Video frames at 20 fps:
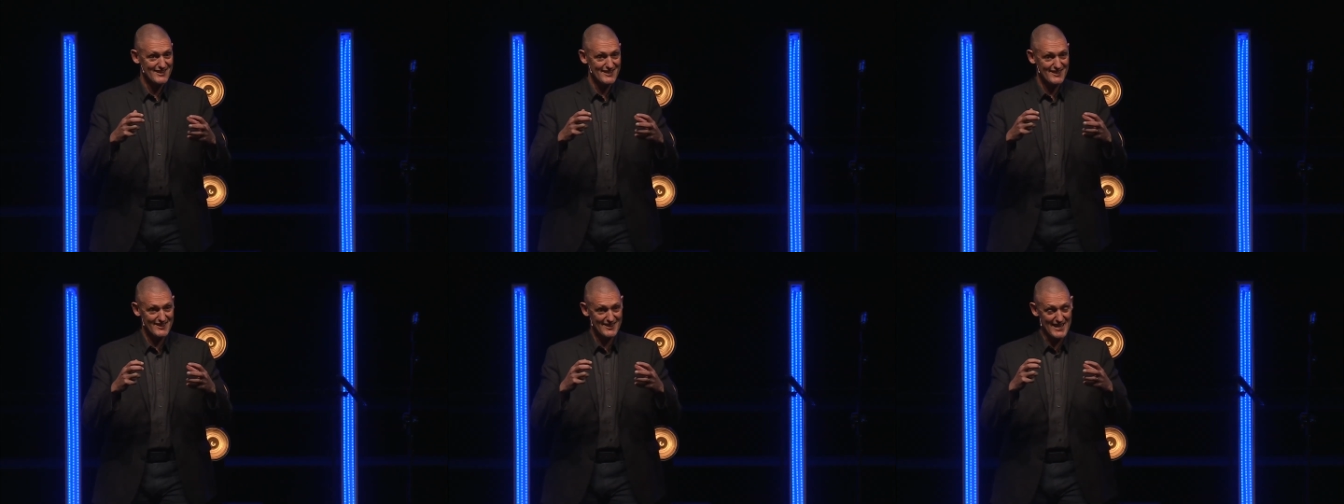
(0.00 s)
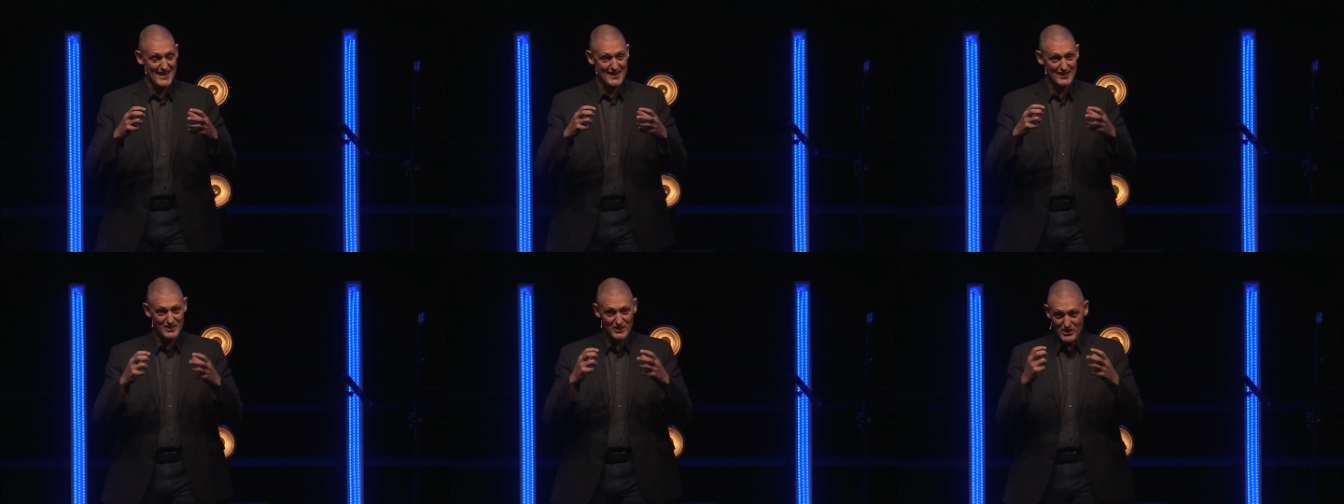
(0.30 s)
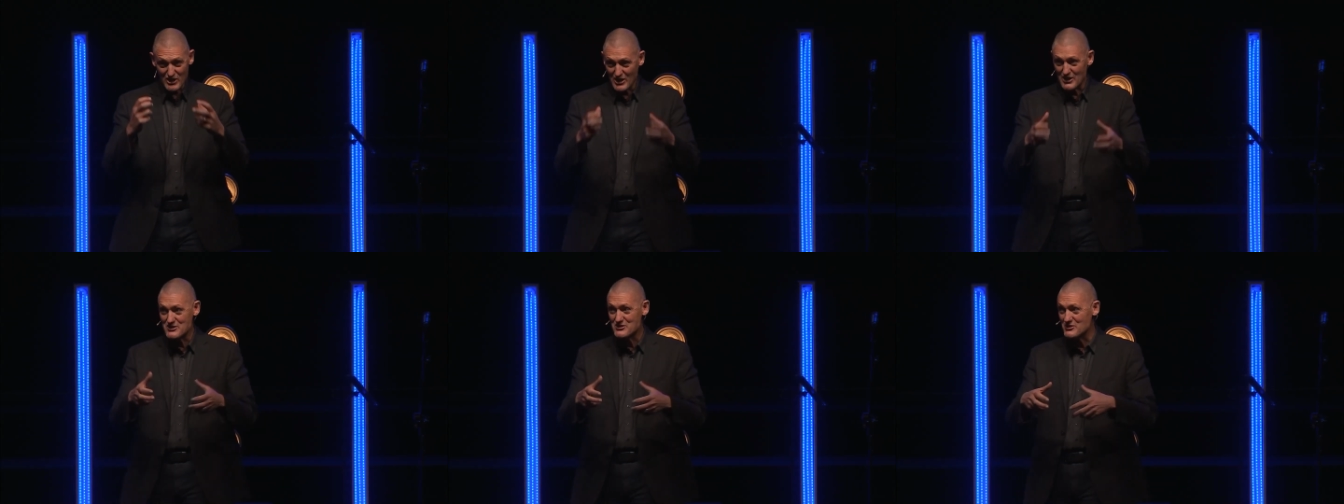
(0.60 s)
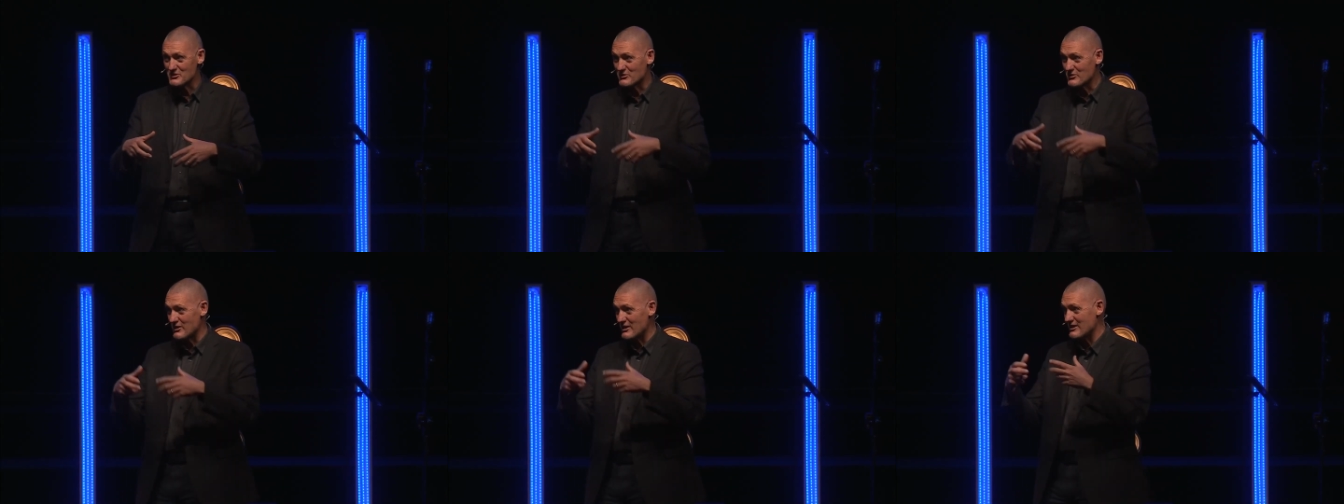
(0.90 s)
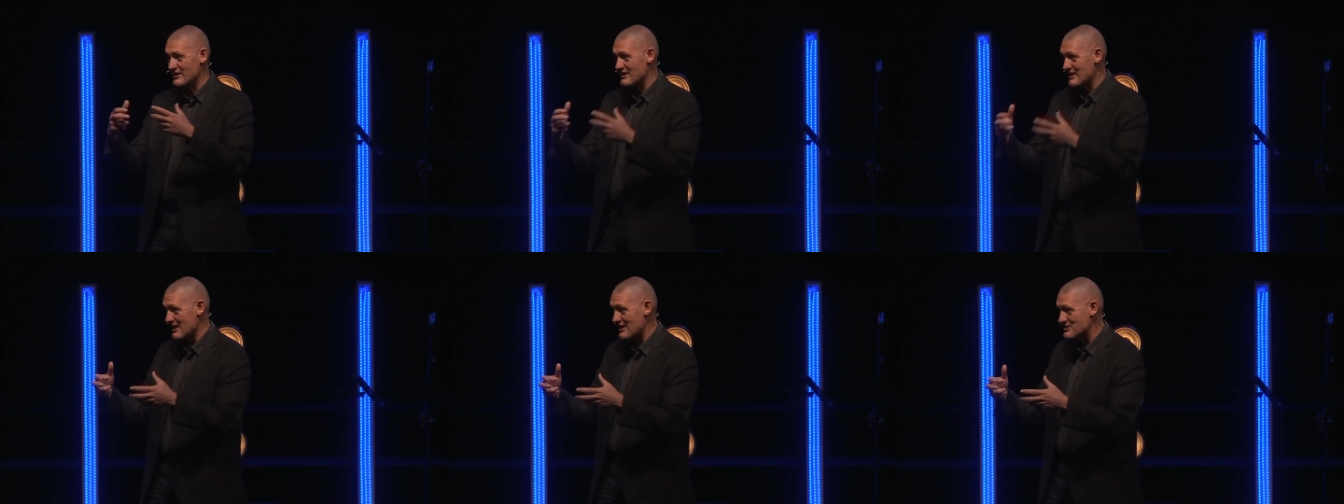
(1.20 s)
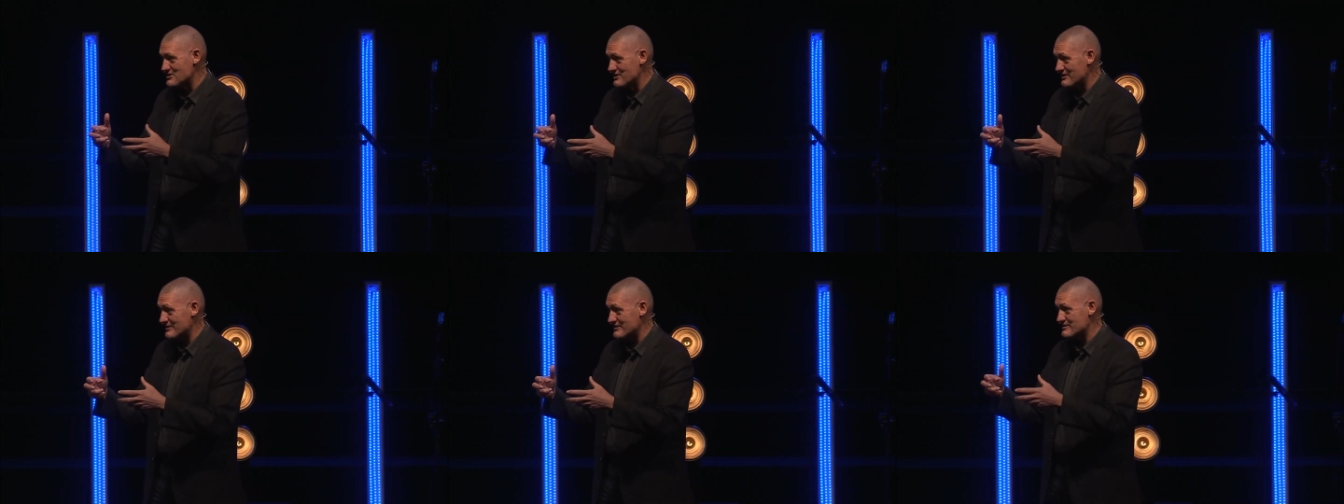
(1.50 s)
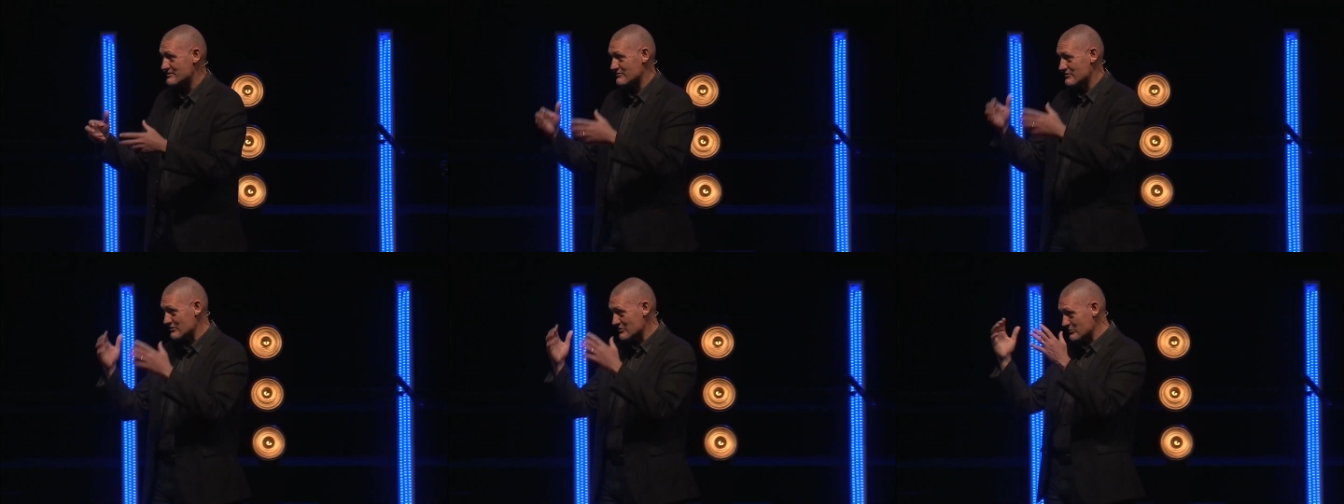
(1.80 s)
that consecrated
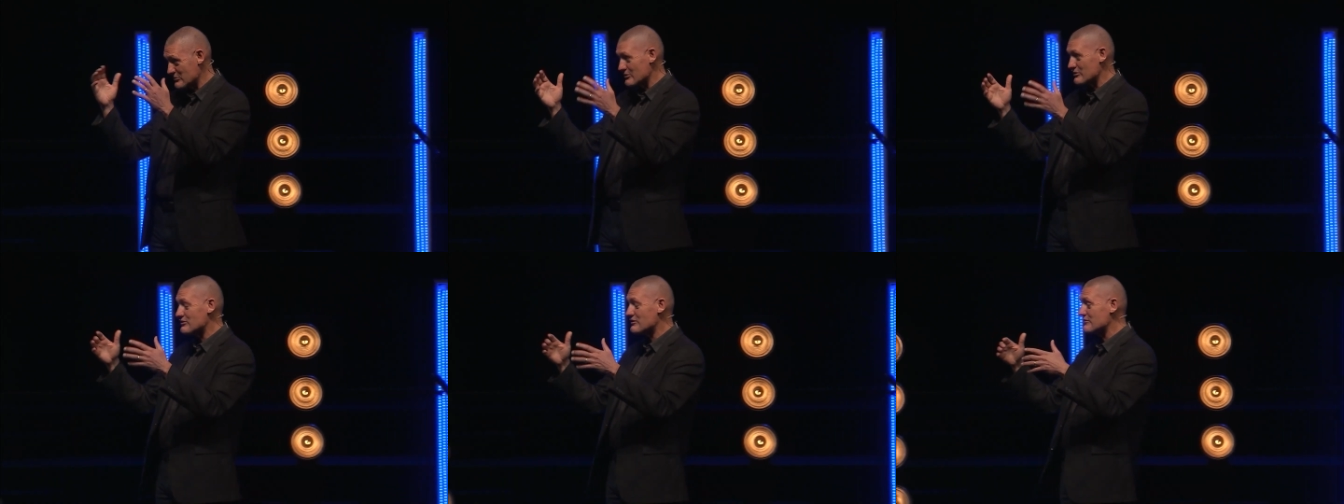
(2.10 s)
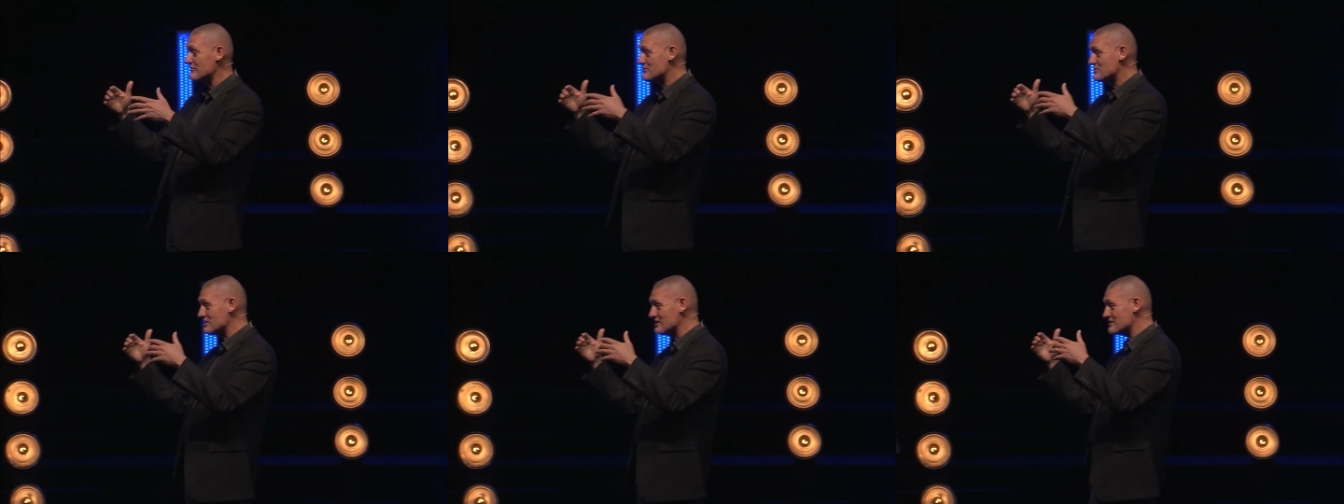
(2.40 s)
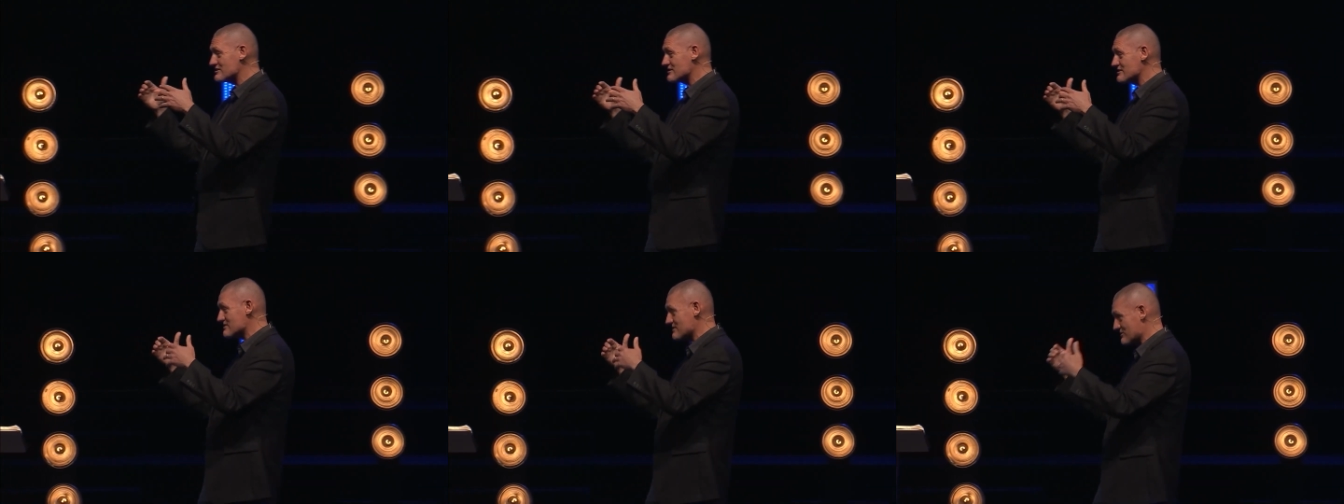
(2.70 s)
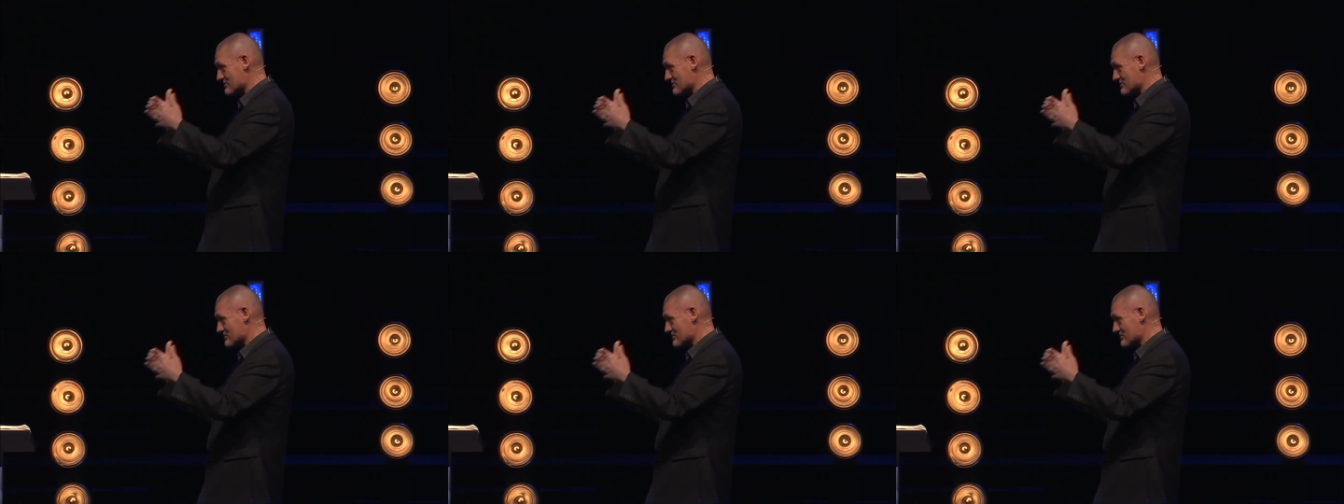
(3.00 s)
edginess for the worth of Jesus,